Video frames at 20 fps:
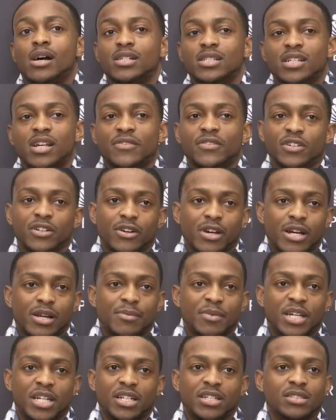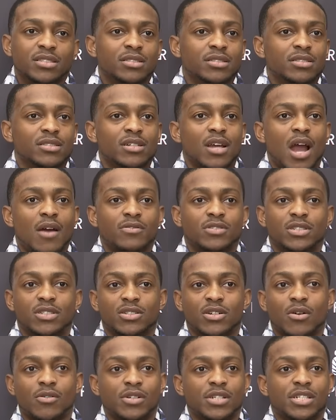Oh, it was definitely great. I mean,
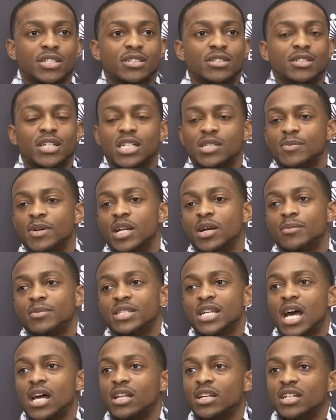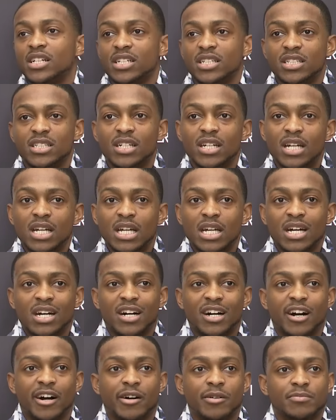obviously, it's always next man up mentality, and
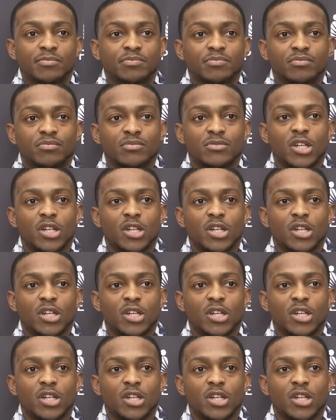um,